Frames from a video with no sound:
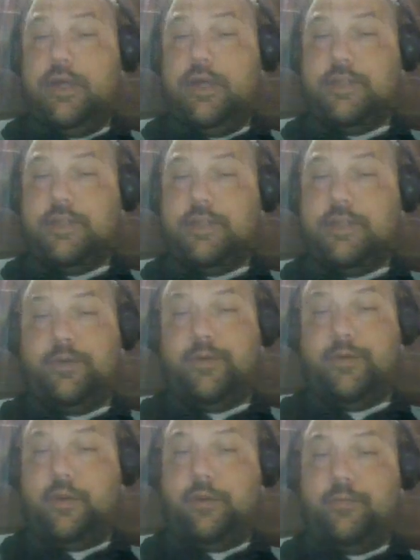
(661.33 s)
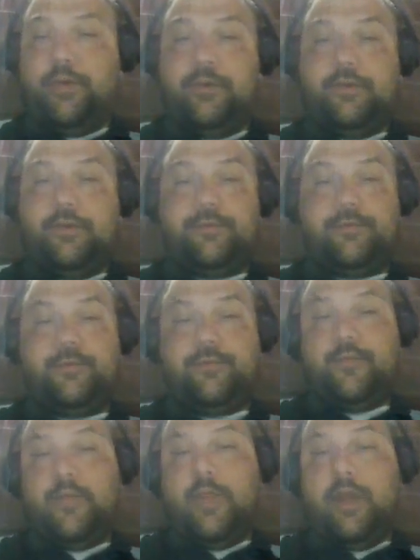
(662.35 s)
download on their computers,
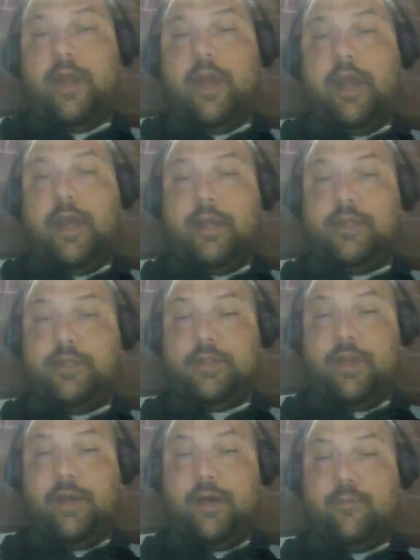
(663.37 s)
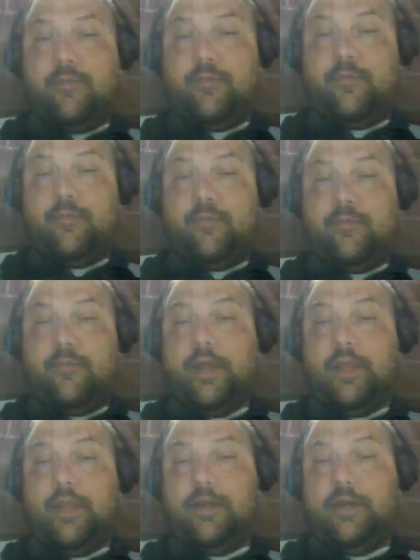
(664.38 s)
and
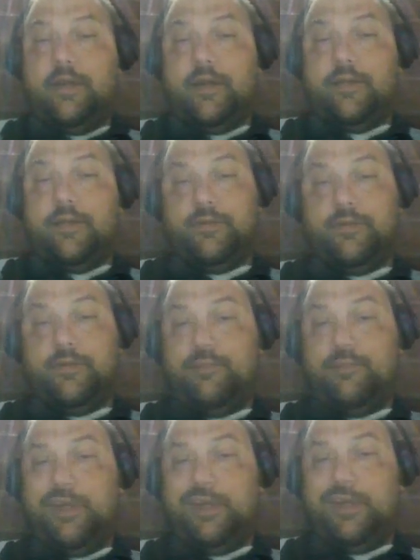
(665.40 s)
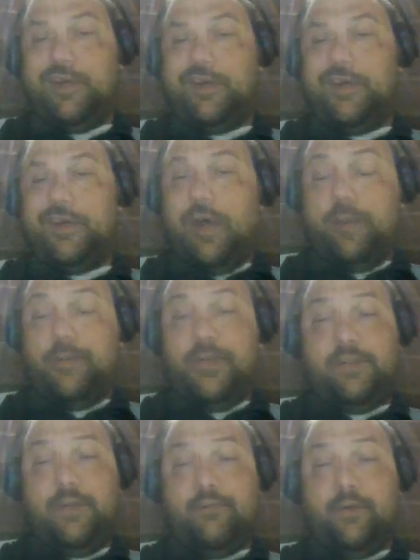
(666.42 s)
then this would be a
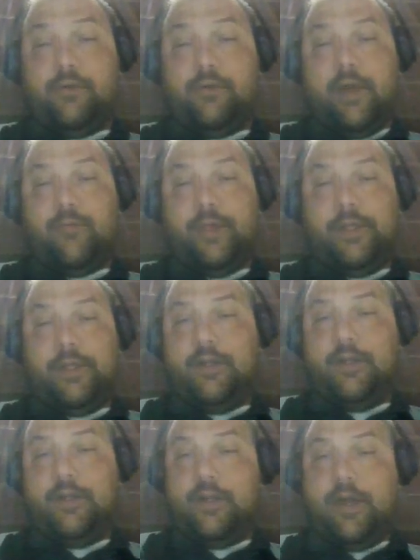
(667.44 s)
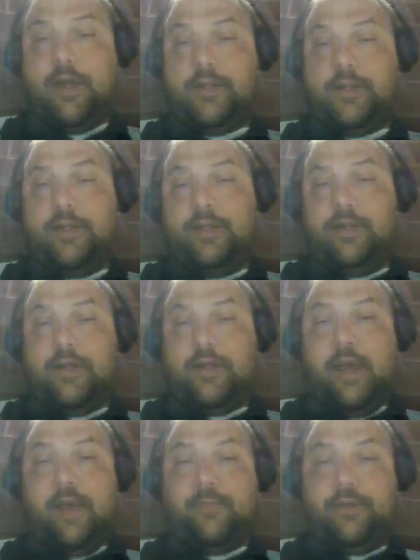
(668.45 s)
PC program, really, not an
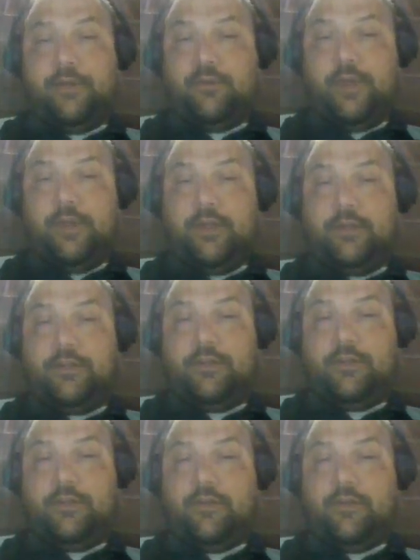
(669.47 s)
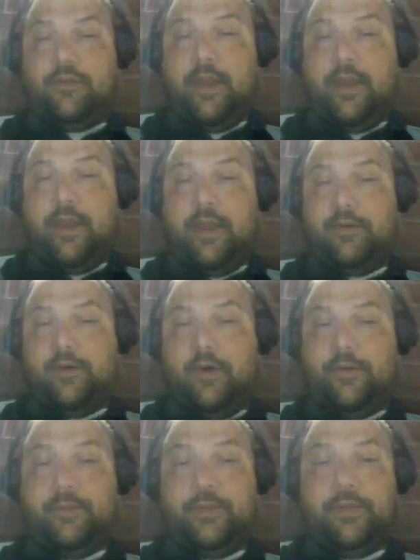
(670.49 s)
app in the way that it's used right now, although
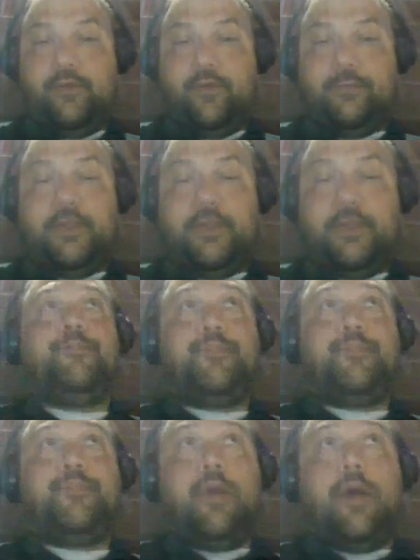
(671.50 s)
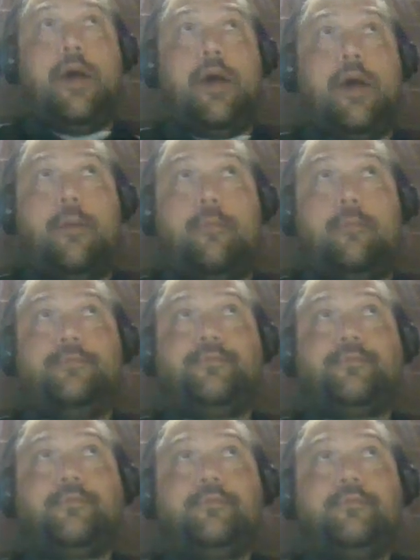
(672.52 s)
ultimately it would be.
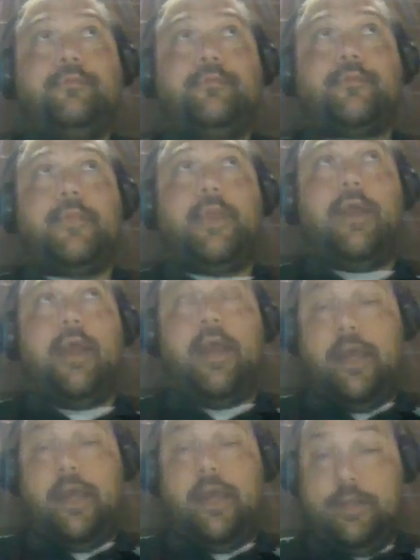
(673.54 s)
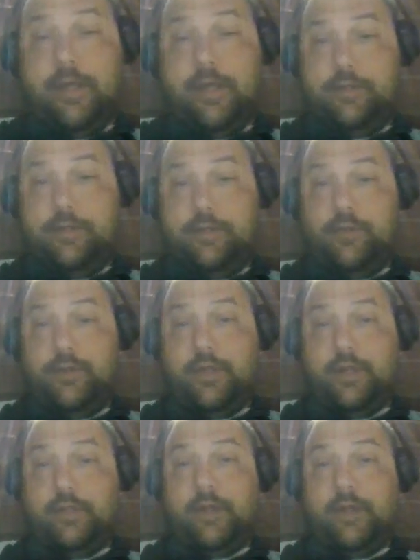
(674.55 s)
And this would
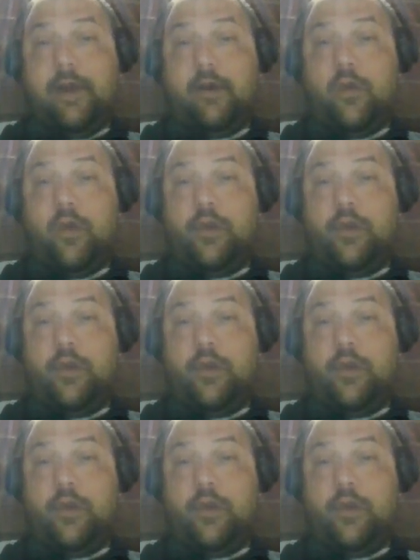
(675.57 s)
allow